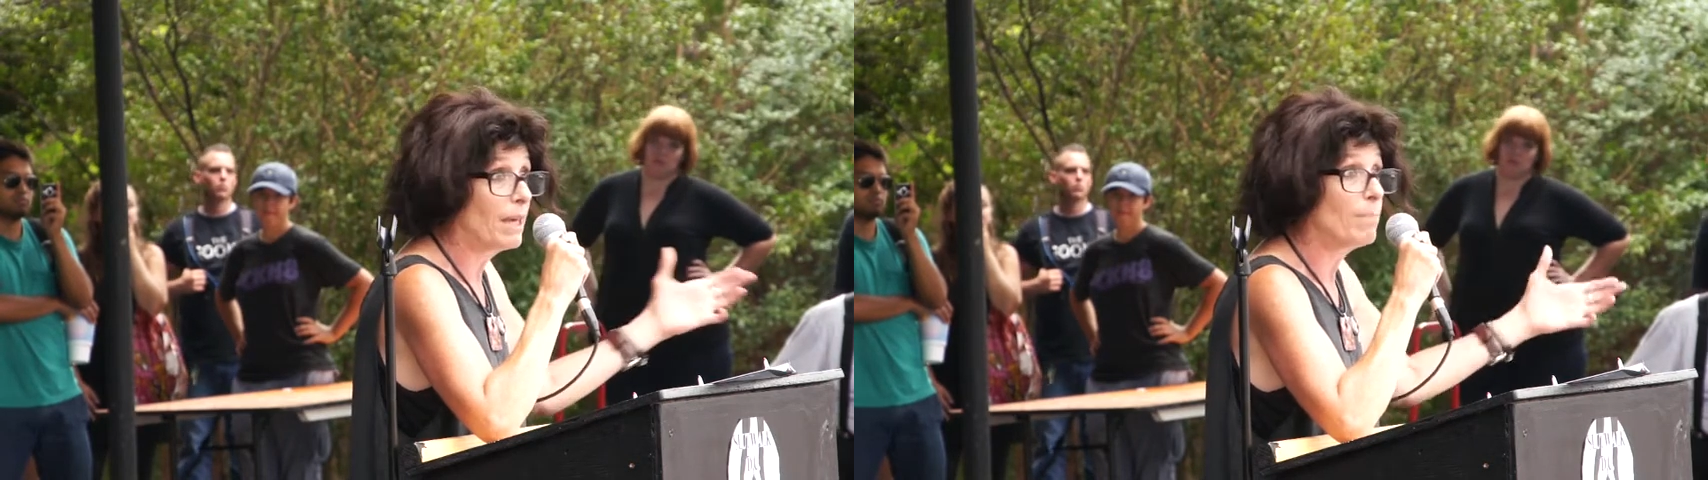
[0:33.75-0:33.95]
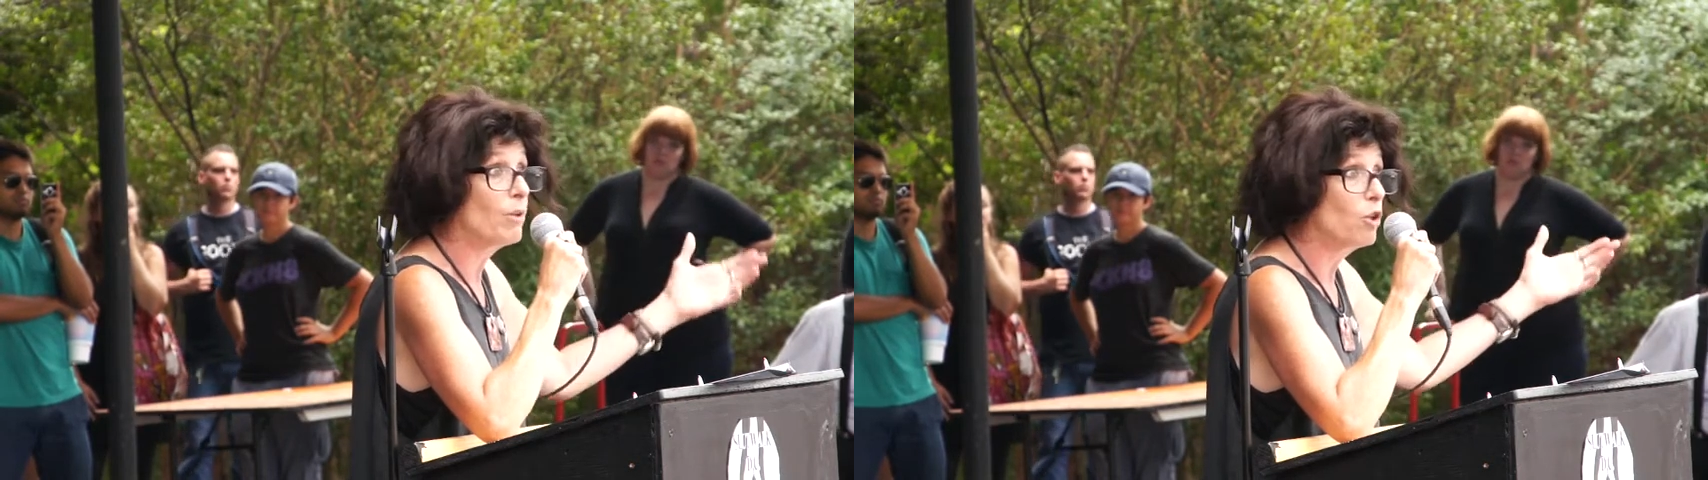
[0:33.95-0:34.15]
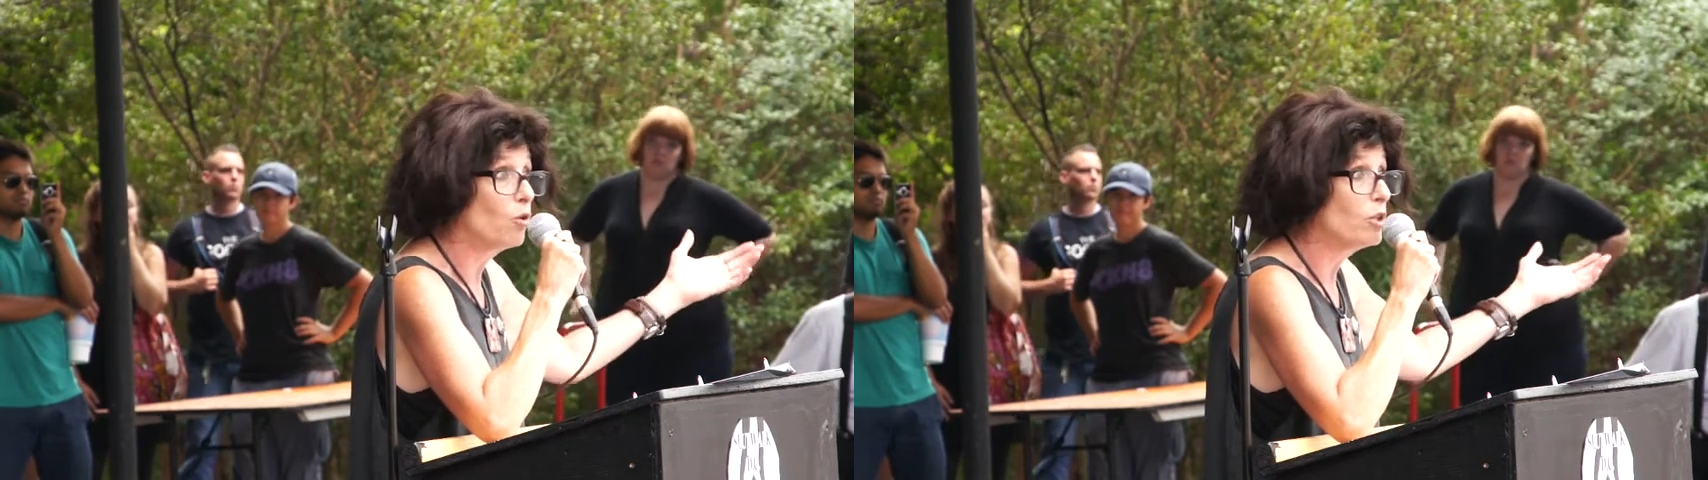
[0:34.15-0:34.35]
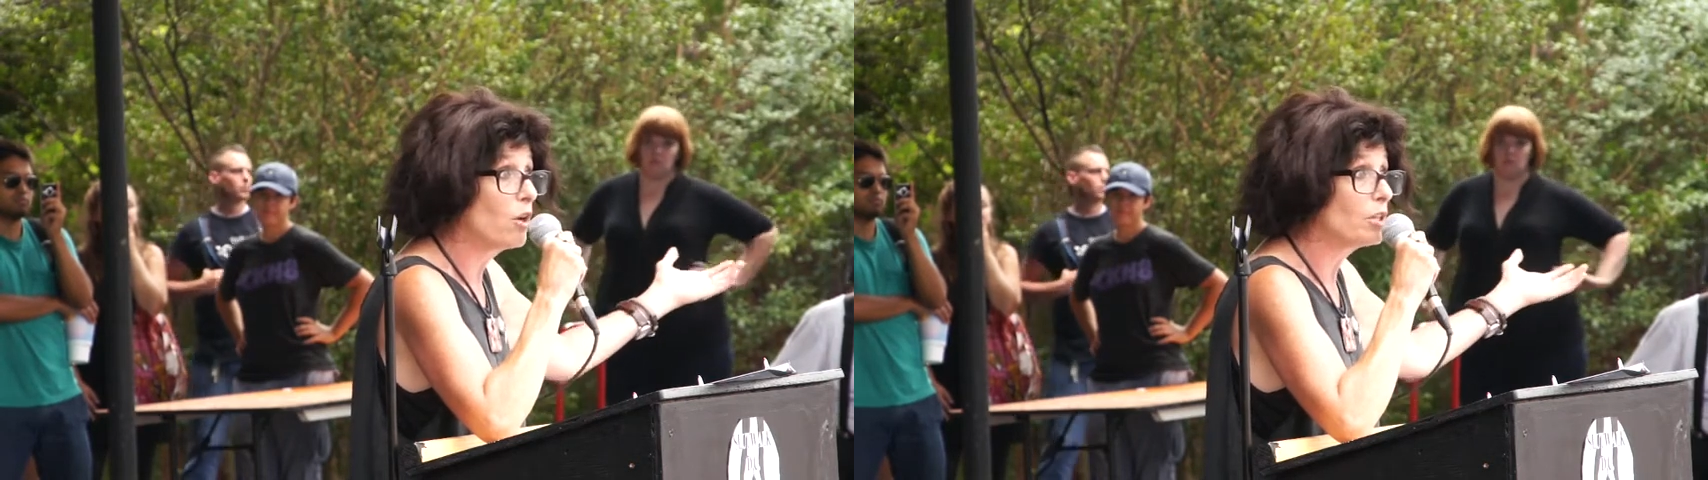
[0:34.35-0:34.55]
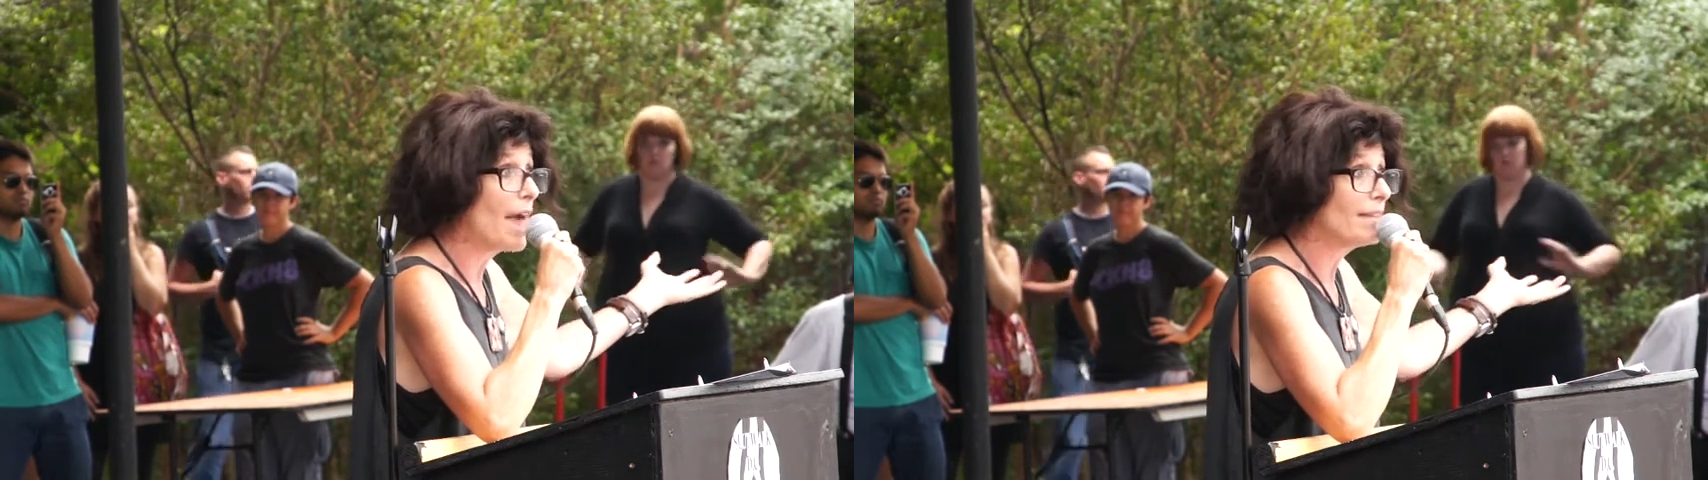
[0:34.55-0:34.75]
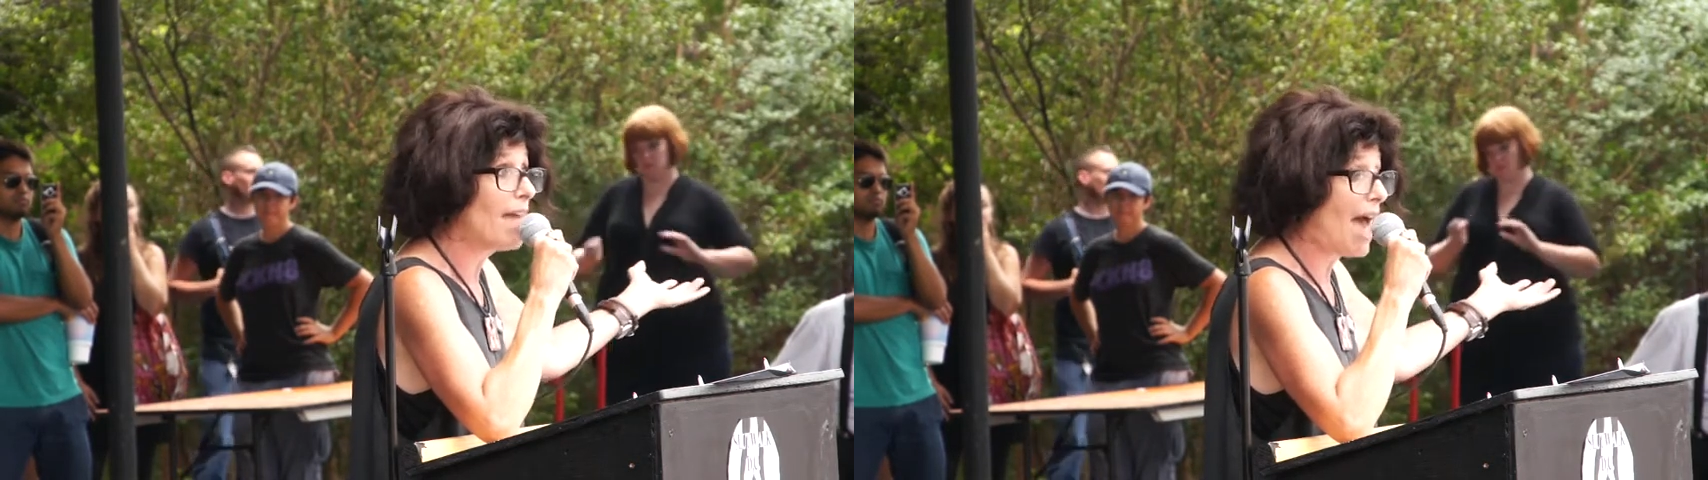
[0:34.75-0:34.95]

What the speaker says: people who look like